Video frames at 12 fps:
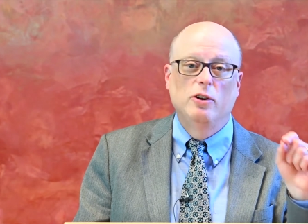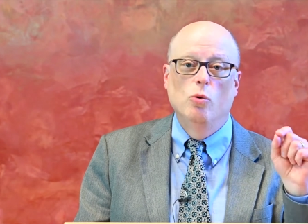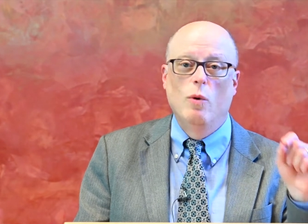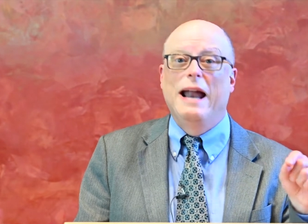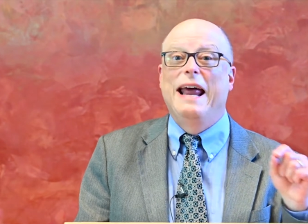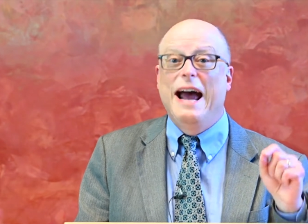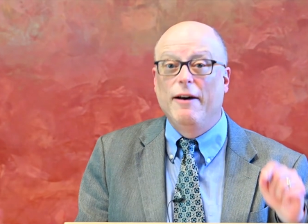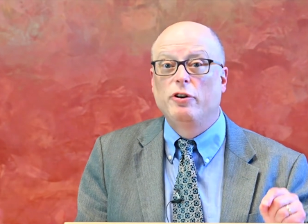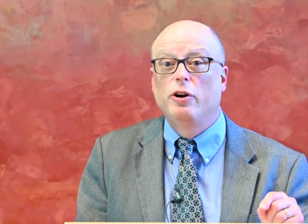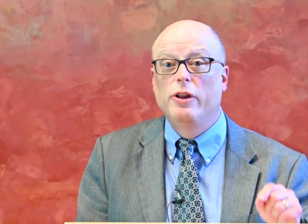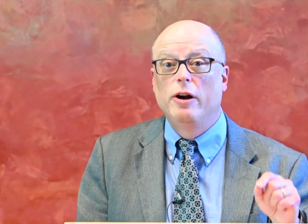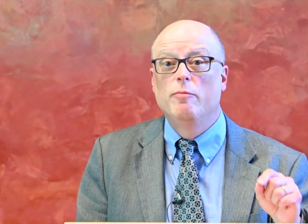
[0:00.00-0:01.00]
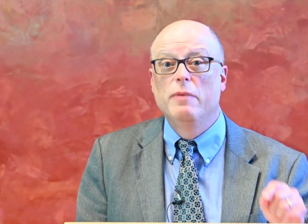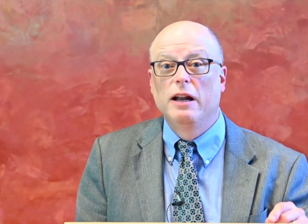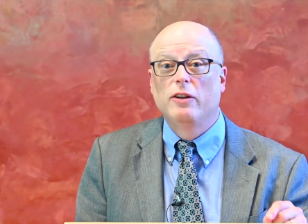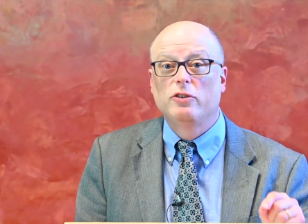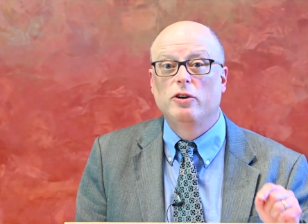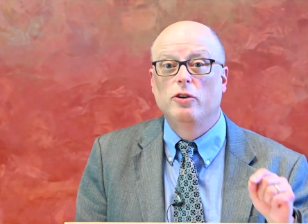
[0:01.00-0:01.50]
who went after their
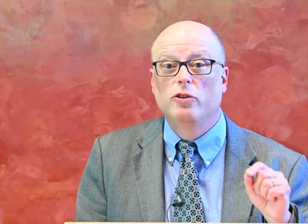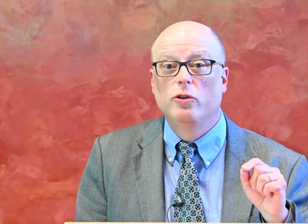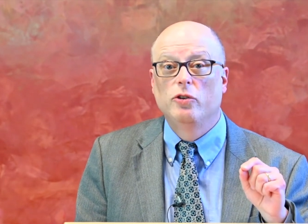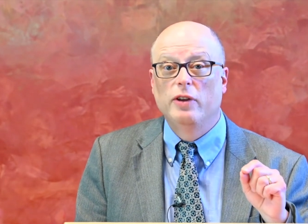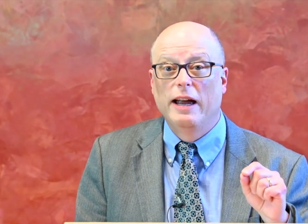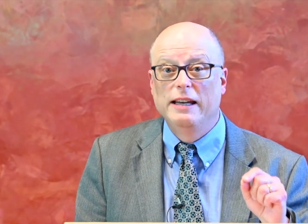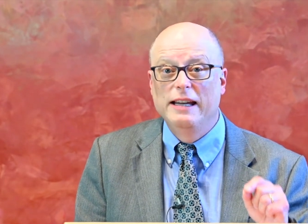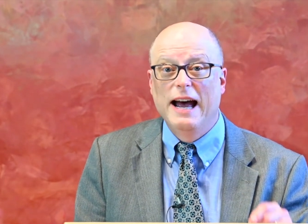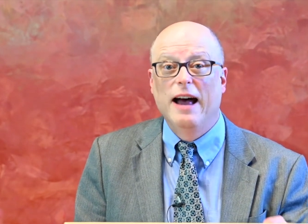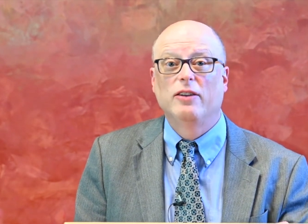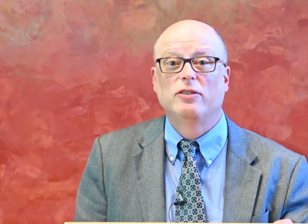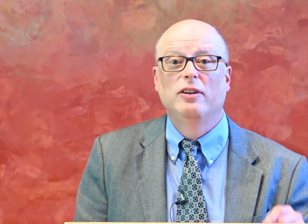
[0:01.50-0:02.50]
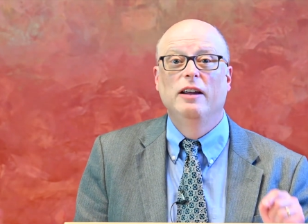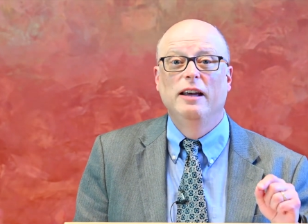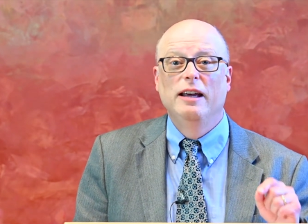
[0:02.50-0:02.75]
ministers who said yes